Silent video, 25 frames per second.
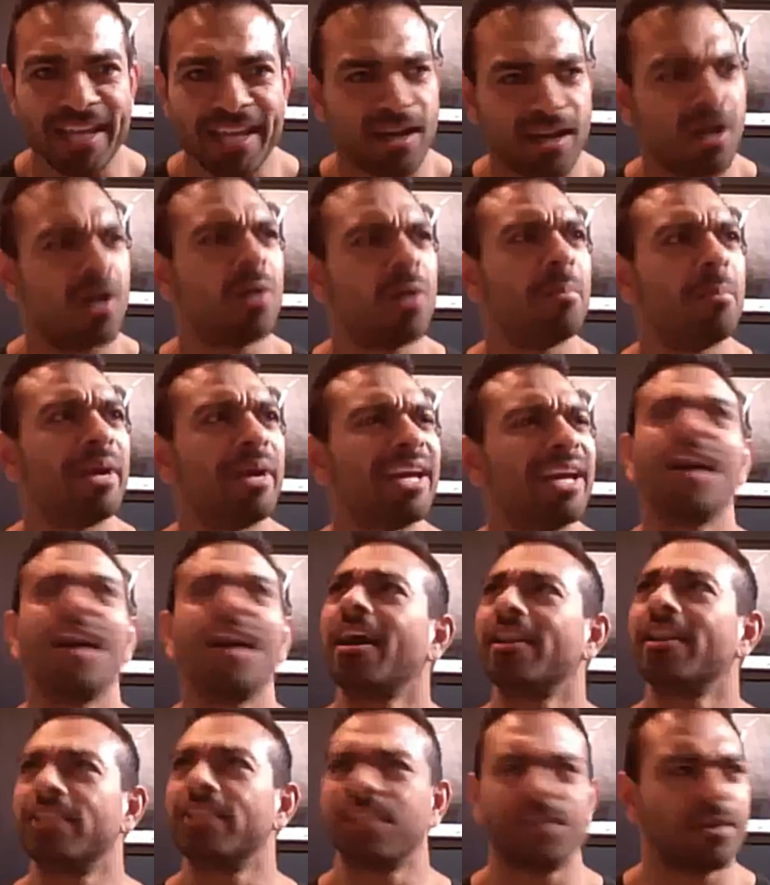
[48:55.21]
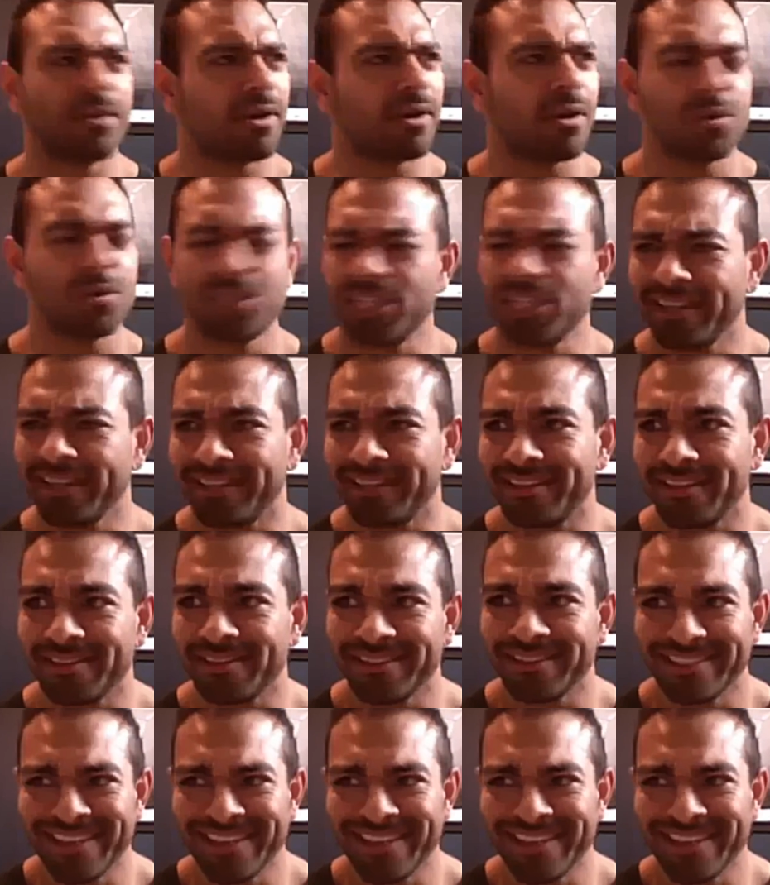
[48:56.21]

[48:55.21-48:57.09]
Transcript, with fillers: You're like, oh my God, you're oh shit.